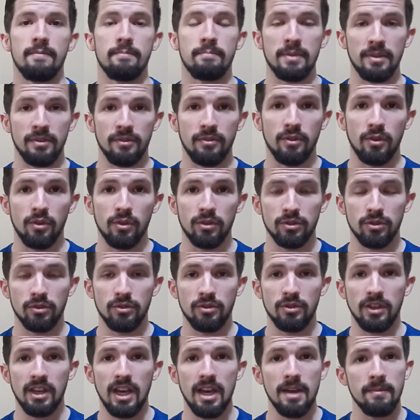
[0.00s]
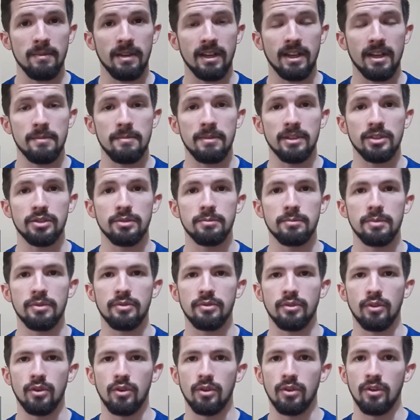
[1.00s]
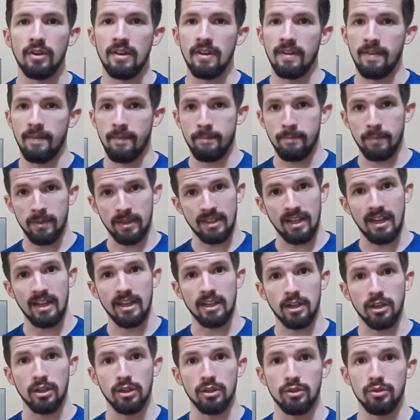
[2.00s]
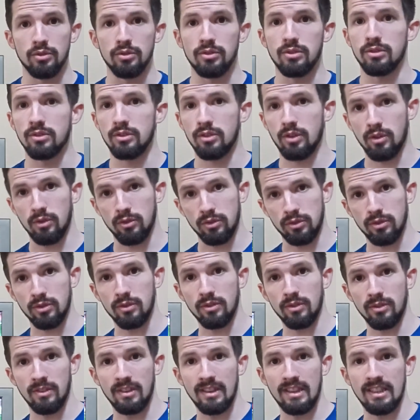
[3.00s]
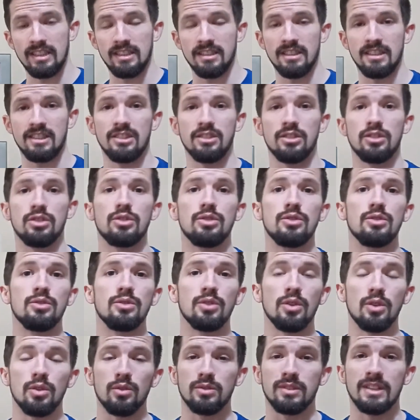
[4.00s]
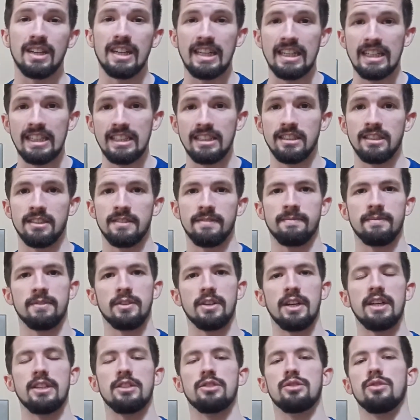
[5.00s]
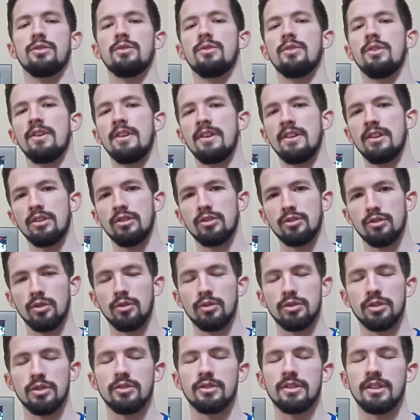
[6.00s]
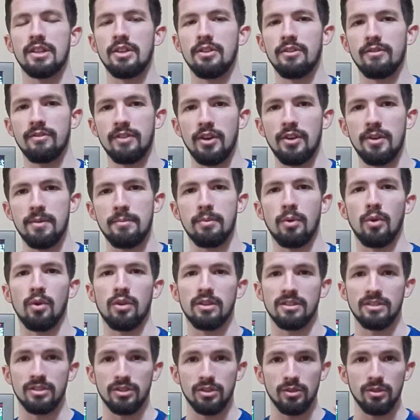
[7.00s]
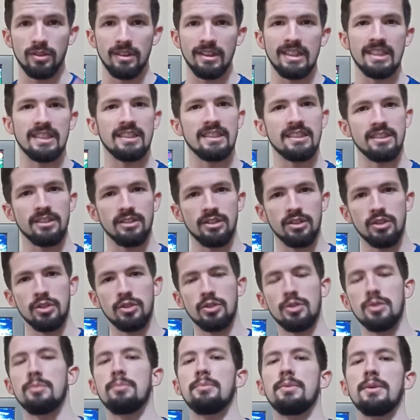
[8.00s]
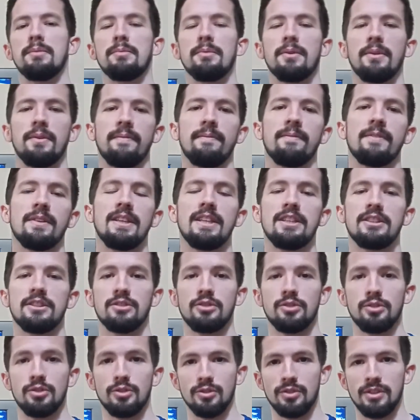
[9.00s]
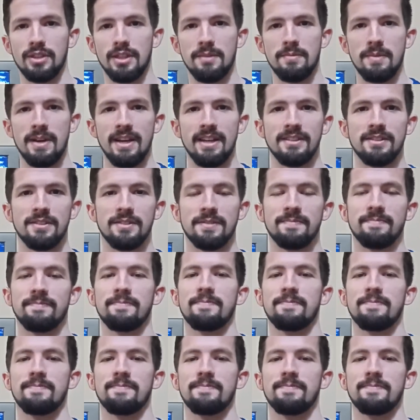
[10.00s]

be focused on your game, like I mentioned before, but that includes also listening to those guys. Okay, so social skill, very important to listen to people, listen to your teammates.